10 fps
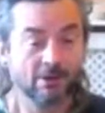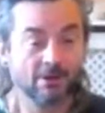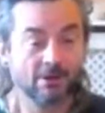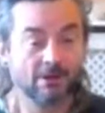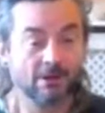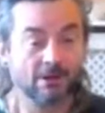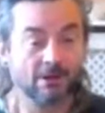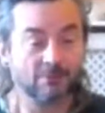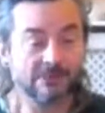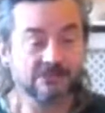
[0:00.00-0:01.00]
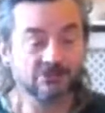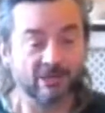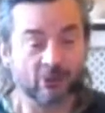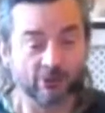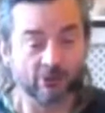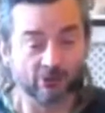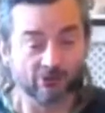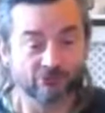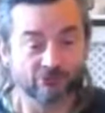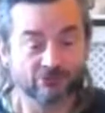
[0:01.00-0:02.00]
uh, but it's not how we
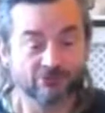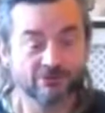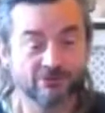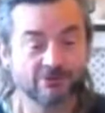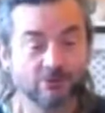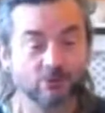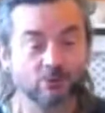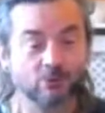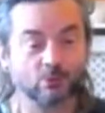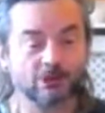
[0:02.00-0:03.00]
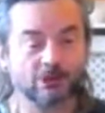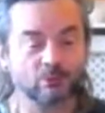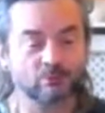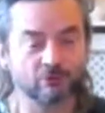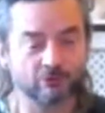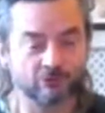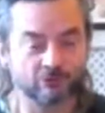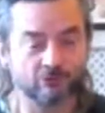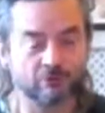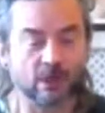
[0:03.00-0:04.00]
move we, we, we don't
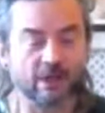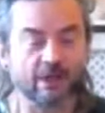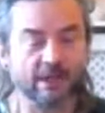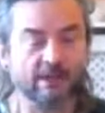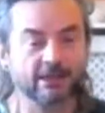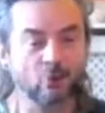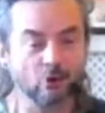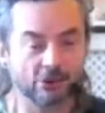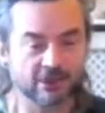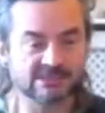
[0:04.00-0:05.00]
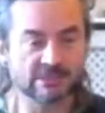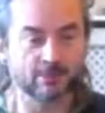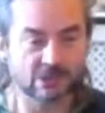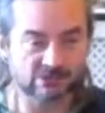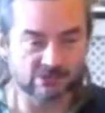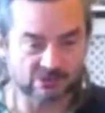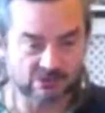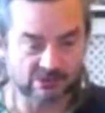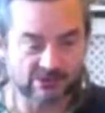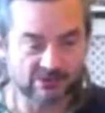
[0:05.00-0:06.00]
move by organizing muscles
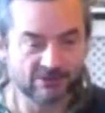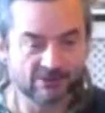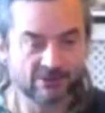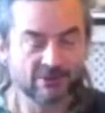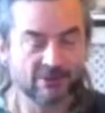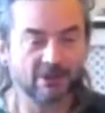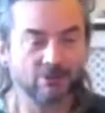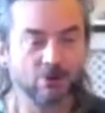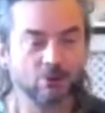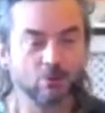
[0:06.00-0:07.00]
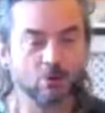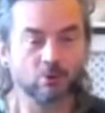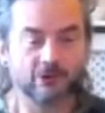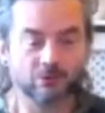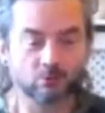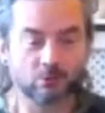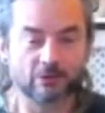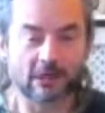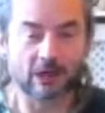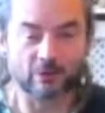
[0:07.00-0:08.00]
uh, what what we what,
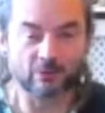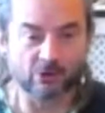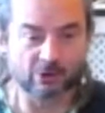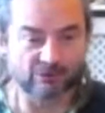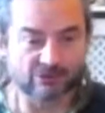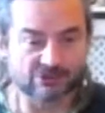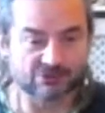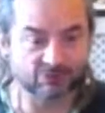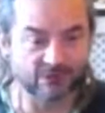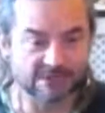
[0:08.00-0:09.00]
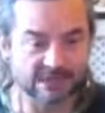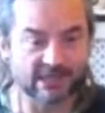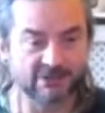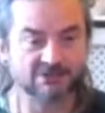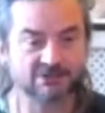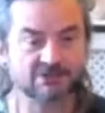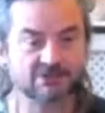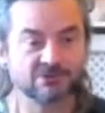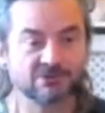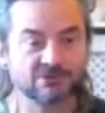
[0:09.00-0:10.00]
how we move is through intent
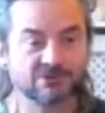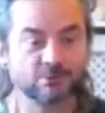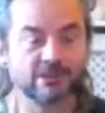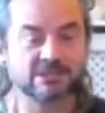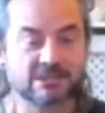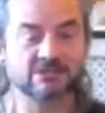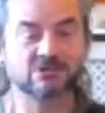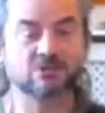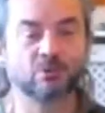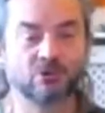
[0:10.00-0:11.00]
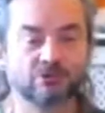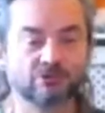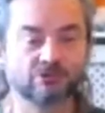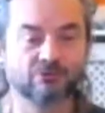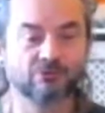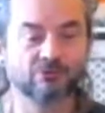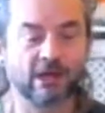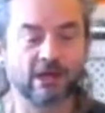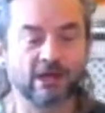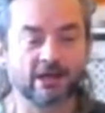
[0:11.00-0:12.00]
we intend to move and